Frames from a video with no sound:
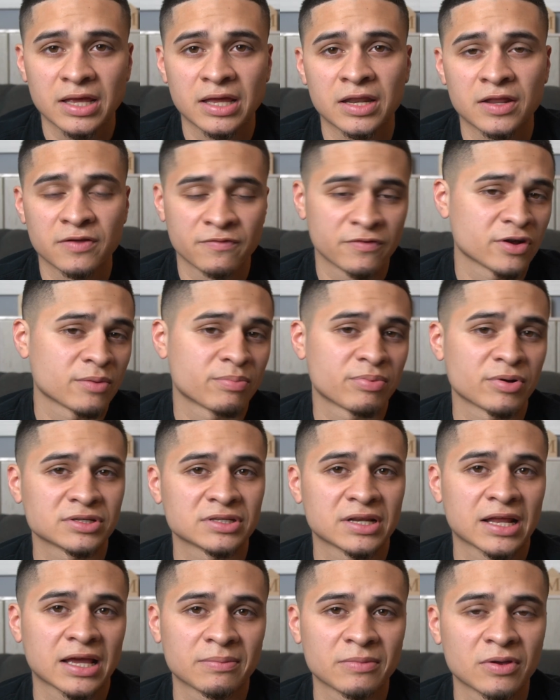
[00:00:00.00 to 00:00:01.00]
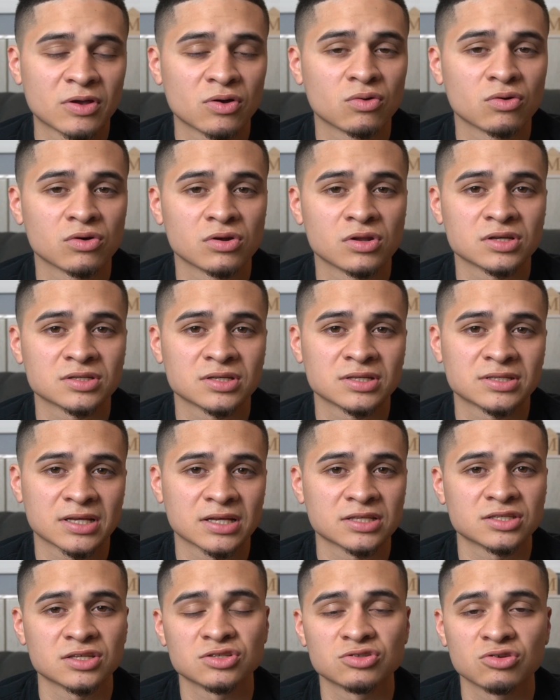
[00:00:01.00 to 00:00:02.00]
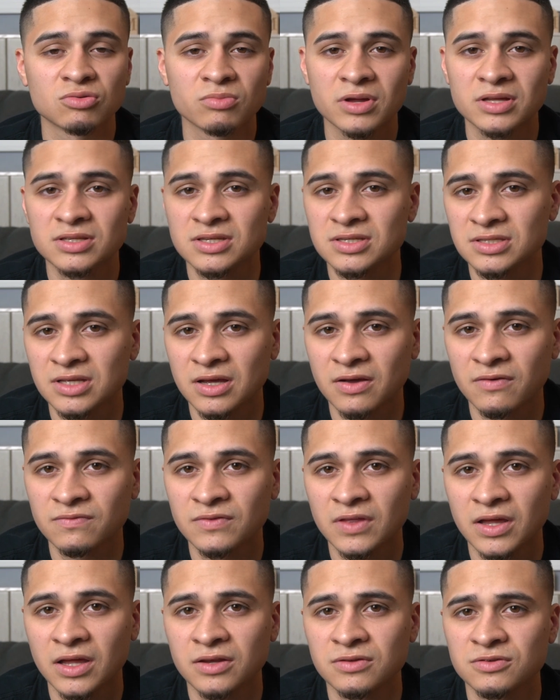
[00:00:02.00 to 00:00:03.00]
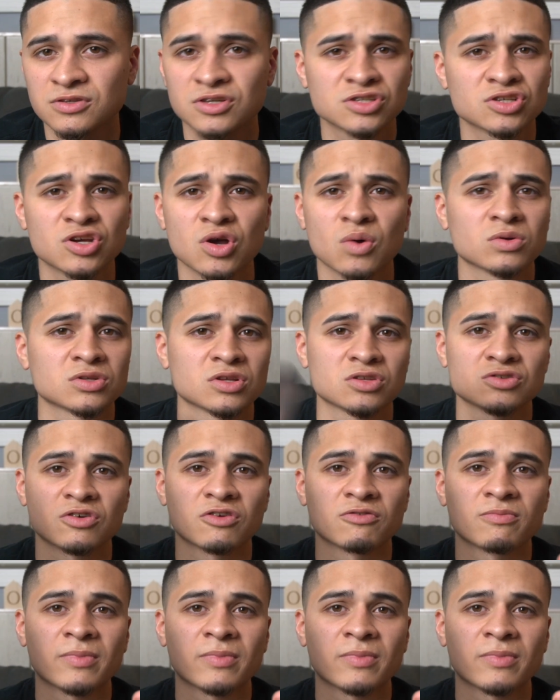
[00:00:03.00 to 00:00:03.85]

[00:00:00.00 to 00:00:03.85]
And if you're a person like me who doesn't tend to zoom into stuff, then just go with the 12